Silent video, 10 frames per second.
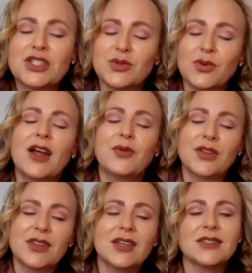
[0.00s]
which is what I
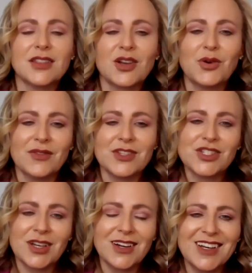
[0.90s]
really think is at the core of
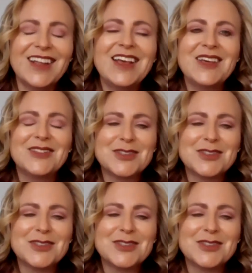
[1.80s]
engineering,